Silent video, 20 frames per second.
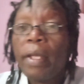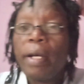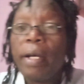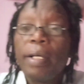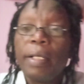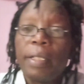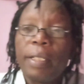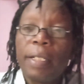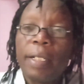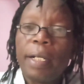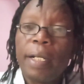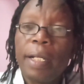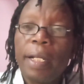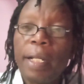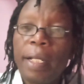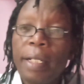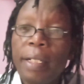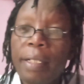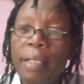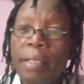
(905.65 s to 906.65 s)
I think I'll
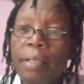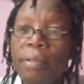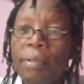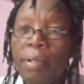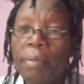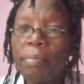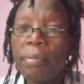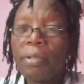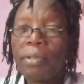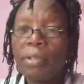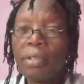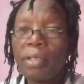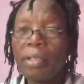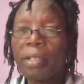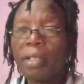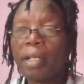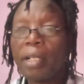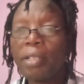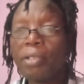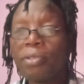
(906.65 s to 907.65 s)
end this about the
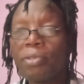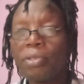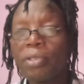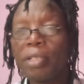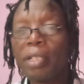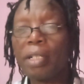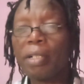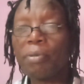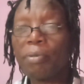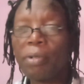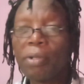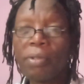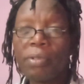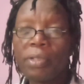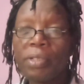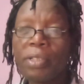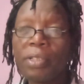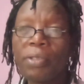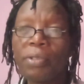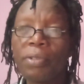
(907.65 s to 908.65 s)
interactions here, and we
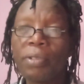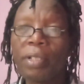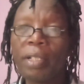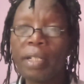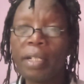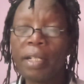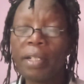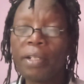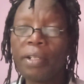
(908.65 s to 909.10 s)
continue on the